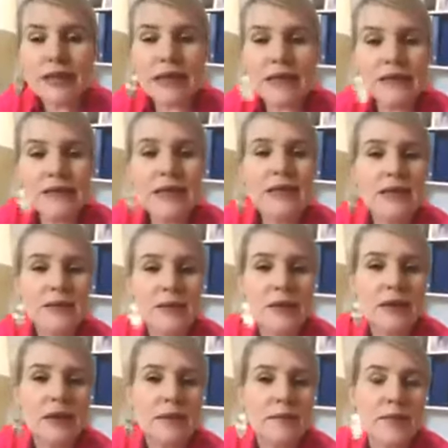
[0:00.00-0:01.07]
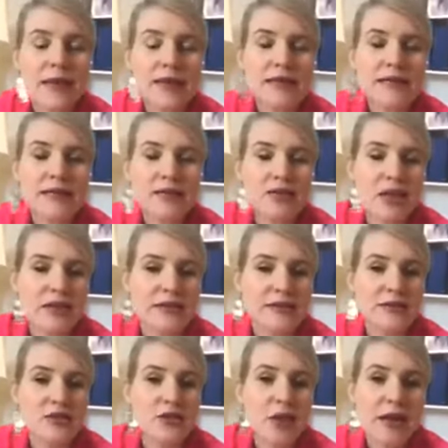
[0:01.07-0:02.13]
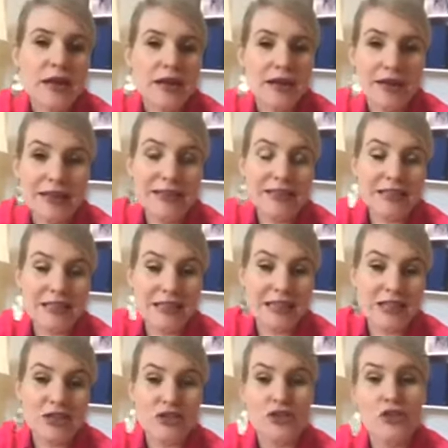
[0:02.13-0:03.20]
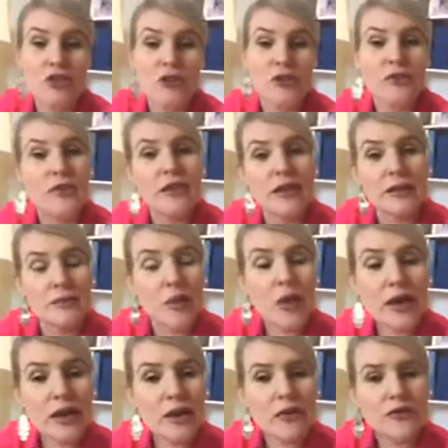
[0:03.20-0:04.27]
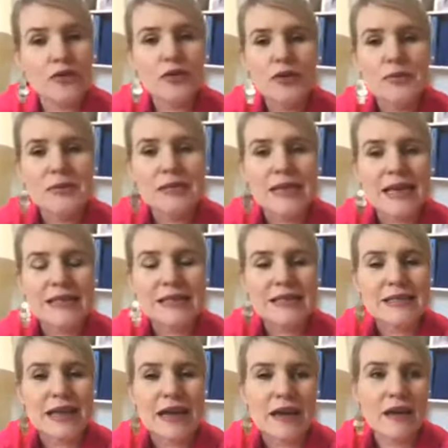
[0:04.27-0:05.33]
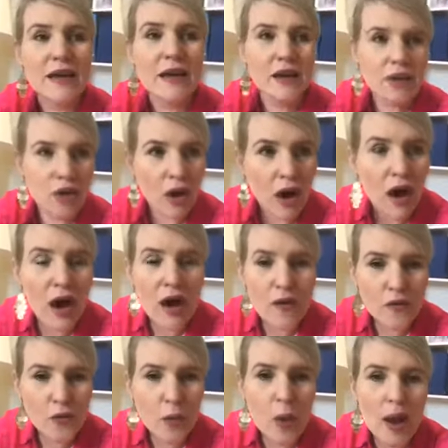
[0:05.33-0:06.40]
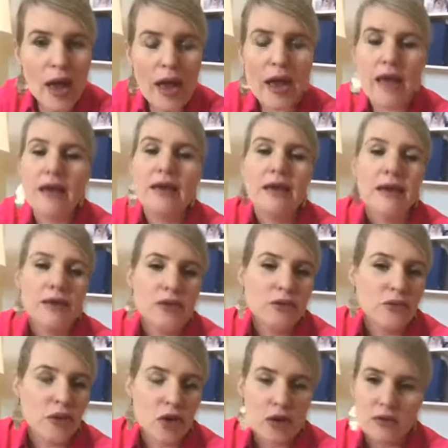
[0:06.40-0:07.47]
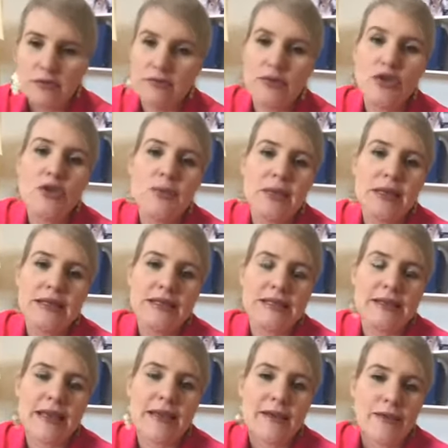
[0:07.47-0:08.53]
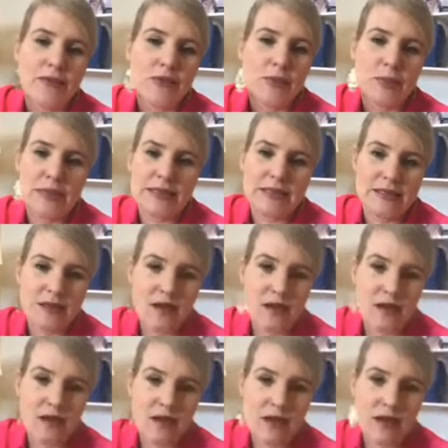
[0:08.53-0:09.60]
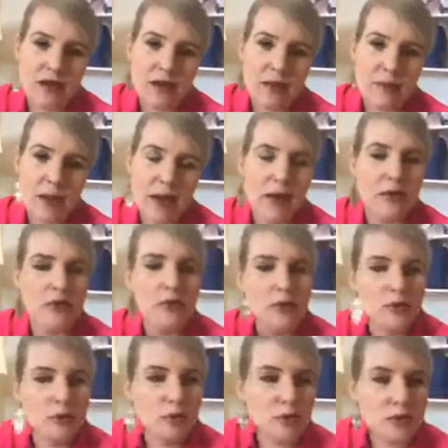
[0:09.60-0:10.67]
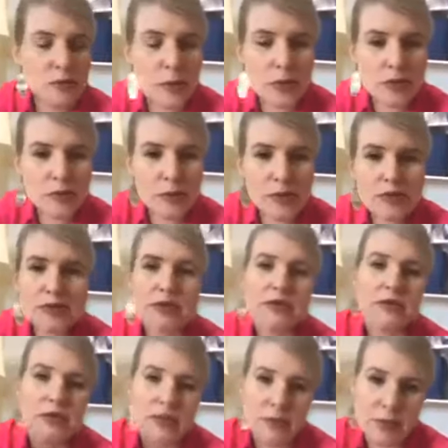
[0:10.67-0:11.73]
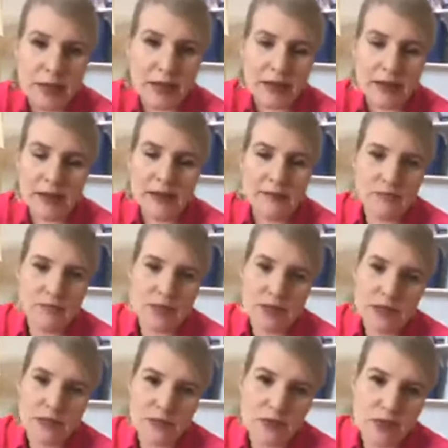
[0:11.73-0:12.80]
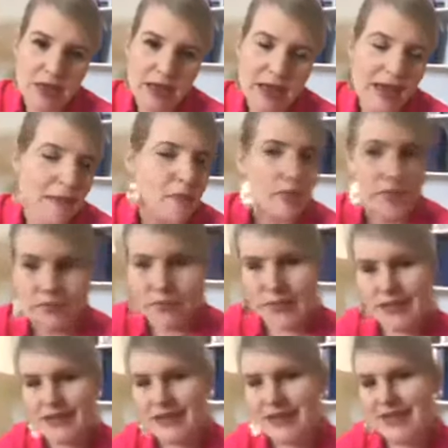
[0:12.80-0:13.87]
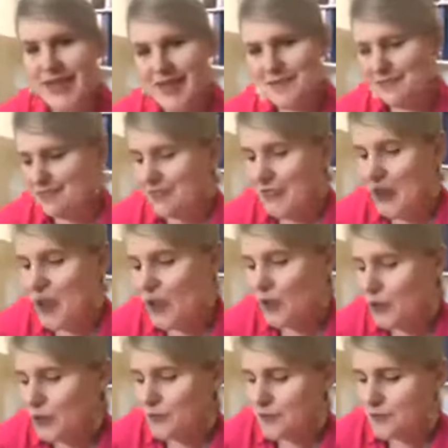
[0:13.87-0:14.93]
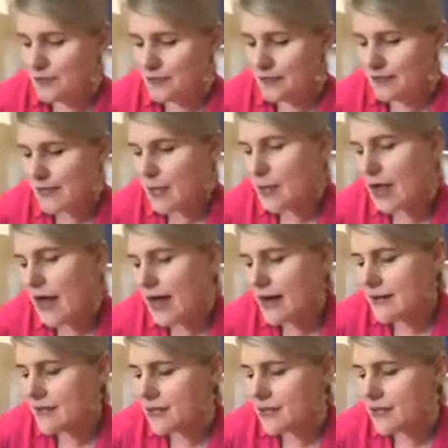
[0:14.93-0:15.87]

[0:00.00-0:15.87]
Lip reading: send them a message as the trainer into each of the breakout rooms and say, you're halfway, you've got 2 minutes left, please start thinking about who your spokesperson's going to be to recap. Things like that are cool. Okay.